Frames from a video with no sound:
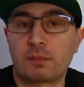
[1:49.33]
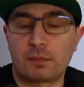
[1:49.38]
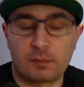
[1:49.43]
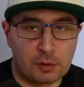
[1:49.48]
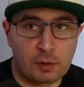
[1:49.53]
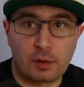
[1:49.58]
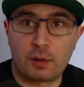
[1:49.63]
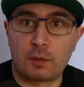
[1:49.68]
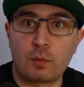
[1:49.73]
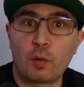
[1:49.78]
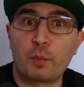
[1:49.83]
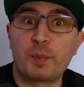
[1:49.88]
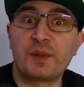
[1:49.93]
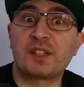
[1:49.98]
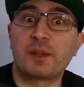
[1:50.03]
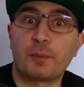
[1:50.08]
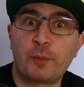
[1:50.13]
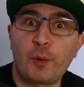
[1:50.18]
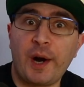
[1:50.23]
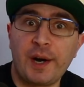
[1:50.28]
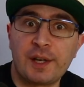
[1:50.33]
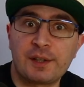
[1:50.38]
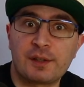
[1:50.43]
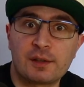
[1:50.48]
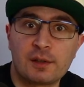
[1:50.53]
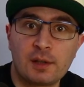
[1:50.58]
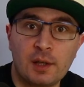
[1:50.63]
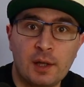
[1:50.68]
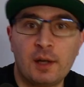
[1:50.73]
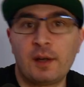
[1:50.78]
So we'll be
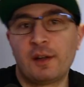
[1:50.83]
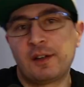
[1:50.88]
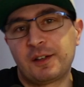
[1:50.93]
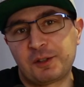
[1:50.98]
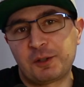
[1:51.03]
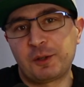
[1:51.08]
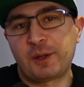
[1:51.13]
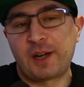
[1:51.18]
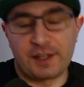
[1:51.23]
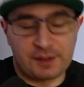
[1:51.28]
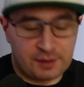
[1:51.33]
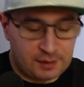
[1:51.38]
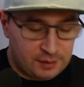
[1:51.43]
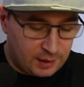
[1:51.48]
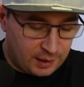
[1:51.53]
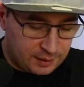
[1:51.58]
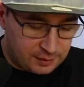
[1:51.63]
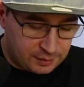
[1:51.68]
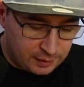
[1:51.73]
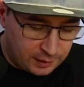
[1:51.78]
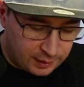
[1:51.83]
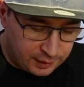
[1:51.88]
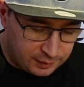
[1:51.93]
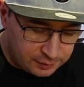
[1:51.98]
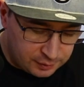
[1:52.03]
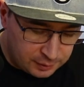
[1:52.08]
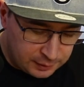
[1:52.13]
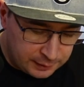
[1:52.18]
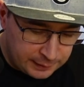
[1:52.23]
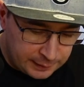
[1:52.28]
surprised. So that's
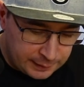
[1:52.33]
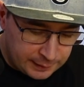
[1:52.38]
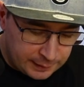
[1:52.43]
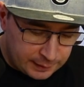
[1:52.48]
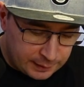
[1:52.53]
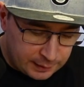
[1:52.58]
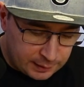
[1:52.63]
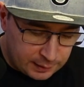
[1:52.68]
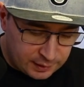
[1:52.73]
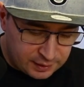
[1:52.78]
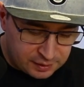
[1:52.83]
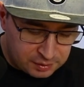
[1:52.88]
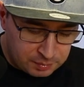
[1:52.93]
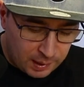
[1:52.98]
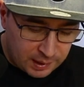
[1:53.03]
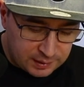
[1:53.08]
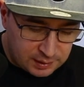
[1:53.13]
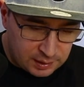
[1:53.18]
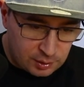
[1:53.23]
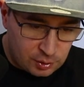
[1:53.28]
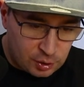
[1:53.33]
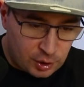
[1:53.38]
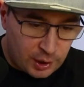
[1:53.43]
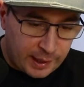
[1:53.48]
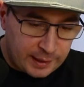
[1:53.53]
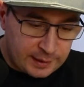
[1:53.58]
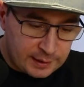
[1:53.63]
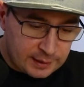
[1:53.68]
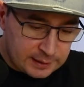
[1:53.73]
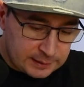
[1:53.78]
nice. It's made in
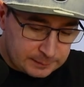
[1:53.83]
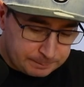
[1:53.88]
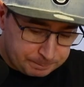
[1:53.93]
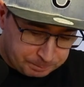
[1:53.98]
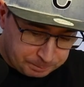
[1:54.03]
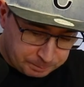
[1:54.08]
China.